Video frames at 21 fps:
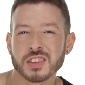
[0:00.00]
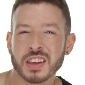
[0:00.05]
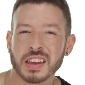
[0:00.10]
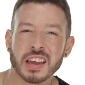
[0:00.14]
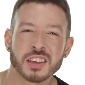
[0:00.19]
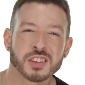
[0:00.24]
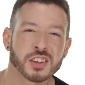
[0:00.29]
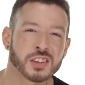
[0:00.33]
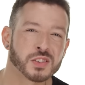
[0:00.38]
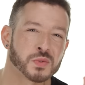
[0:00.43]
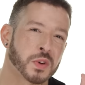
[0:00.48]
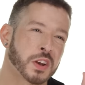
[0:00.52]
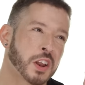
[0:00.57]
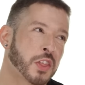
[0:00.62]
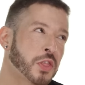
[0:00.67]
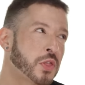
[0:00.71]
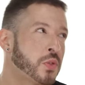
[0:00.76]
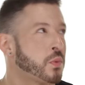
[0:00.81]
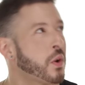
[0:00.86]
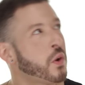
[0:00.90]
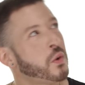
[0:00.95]
Like, I just want to
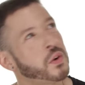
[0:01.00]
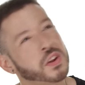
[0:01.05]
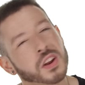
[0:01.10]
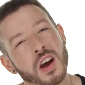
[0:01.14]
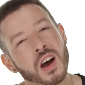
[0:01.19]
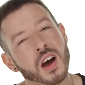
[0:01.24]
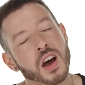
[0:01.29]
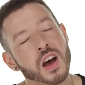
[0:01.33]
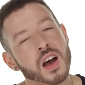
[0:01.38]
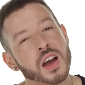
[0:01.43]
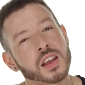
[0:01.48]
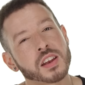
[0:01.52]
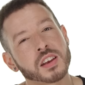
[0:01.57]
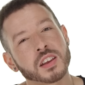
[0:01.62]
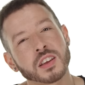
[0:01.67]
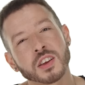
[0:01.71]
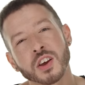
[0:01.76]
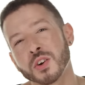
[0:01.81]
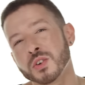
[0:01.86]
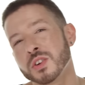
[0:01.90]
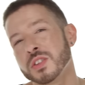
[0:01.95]
throw it
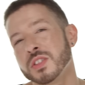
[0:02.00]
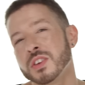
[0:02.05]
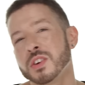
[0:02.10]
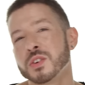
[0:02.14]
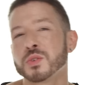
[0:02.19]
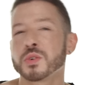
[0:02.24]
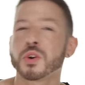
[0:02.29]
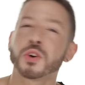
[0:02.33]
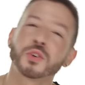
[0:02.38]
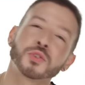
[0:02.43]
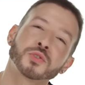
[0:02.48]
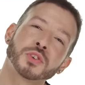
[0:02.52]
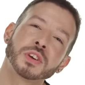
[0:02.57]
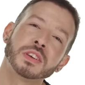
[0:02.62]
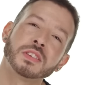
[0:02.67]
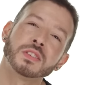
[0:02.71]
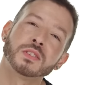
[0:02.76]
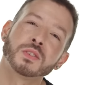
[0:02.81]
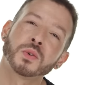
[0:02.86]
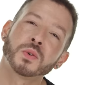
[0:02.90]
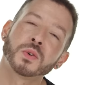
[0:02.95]
on, go to the grocery
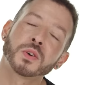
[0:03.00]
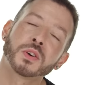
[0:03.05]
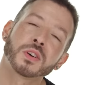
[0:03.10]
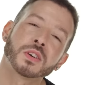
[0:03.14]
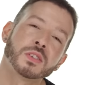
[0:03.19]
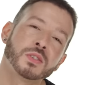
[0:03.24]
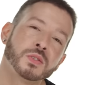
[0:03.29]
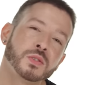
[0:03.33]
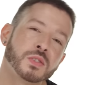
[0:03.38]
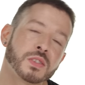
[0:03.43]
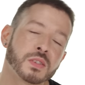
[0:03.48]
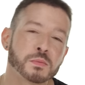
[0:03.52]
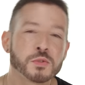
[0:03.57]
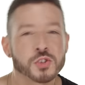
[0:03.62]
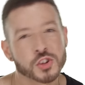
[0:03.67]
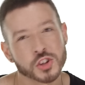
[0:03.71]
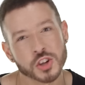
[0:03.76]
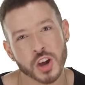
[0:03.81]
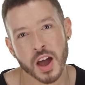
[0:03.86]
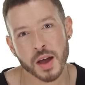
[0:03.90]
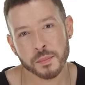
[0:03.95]
store, do some
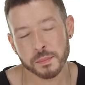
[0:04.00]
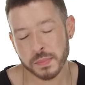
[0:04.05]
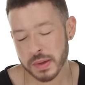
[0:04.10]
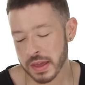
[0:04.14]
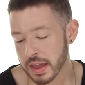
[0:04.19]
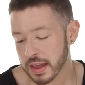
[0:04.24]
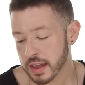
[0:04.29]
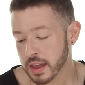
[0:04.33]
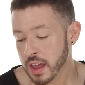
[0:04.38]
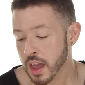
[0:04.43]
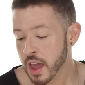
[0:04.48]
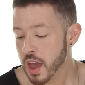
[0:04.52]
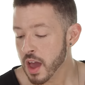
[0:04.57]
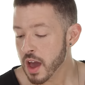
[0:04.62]
shopping.